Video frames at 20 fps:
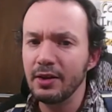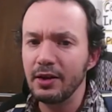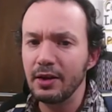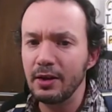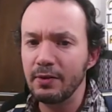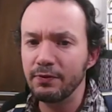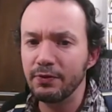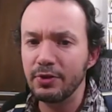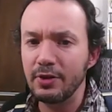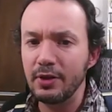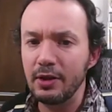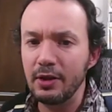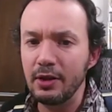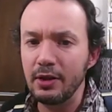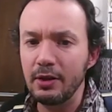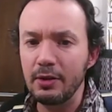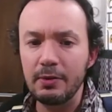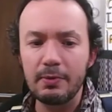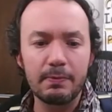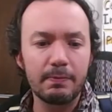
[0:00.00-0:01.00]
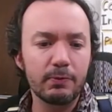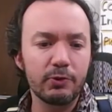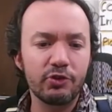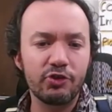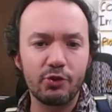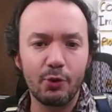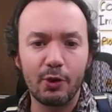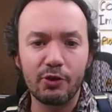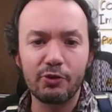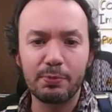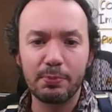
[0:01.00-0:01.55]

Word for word: If the source